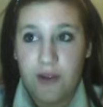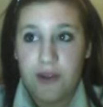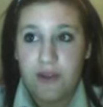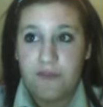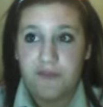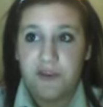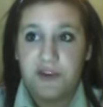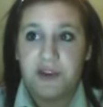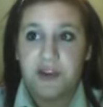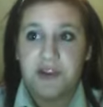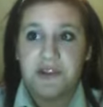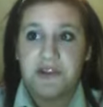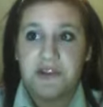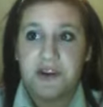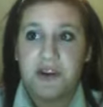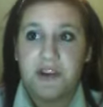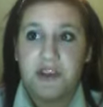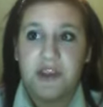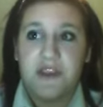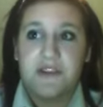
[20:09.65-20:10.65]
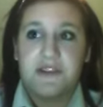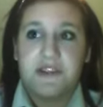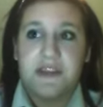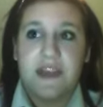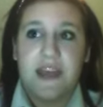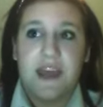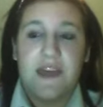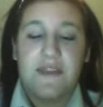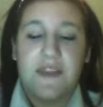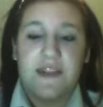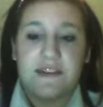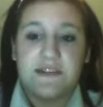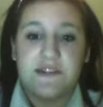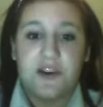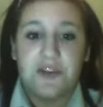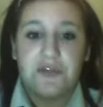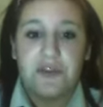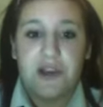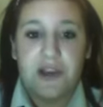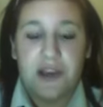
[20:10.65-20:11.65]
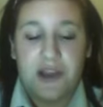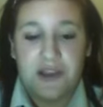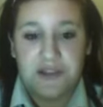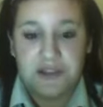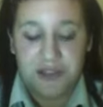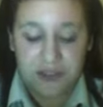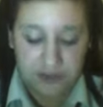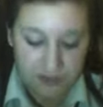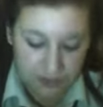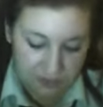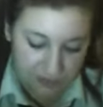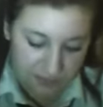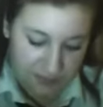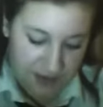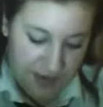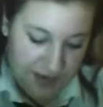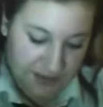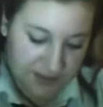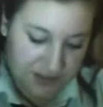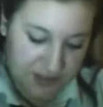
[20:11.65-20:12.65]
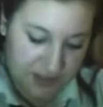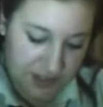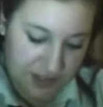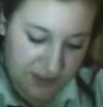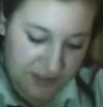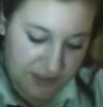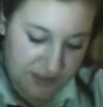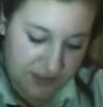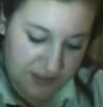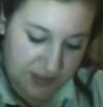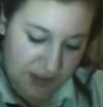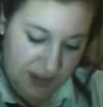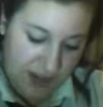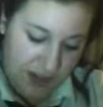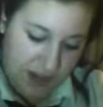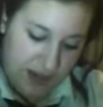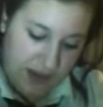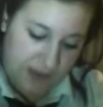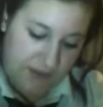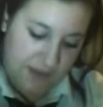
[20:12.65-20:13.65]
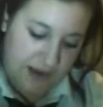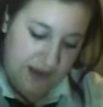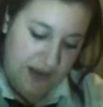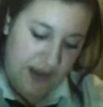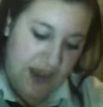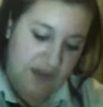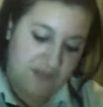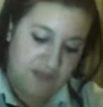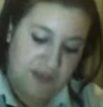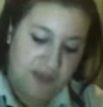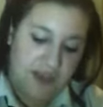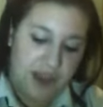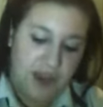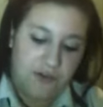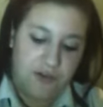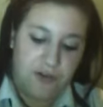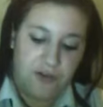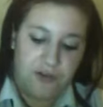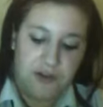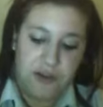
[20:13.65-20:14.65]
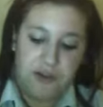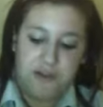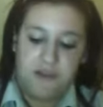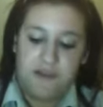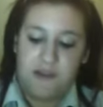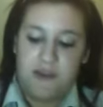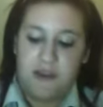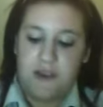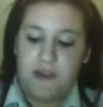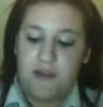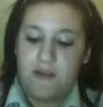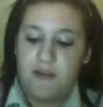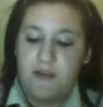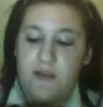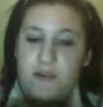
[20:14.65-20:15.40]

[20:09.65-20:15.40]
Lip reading: if you do start using it and there's no allergic reactions, then you have to carry on using it.